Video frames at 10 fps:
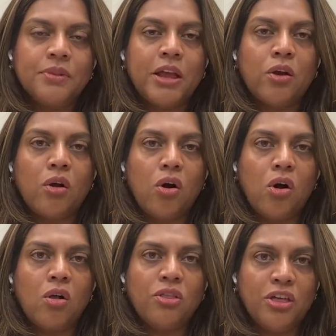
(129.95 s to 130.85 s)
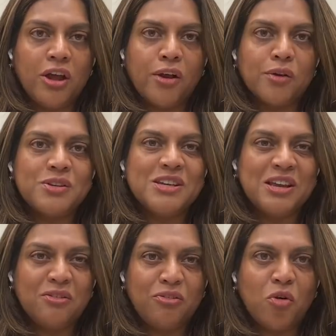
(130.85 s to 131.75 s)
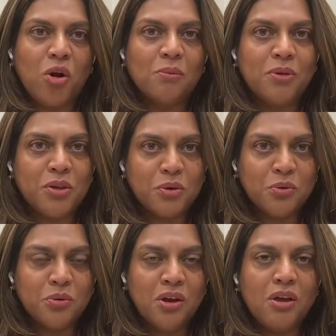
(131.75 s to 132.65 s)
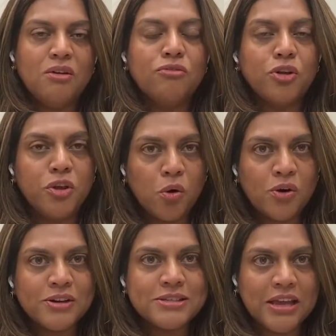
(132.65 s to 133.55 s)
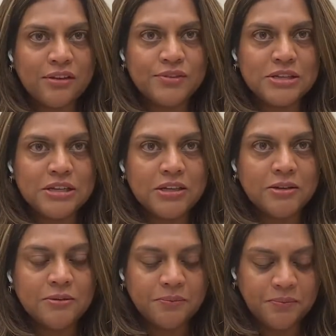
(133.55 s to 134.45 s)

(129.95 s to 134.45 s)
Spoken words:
They are all there to inform you for your safety.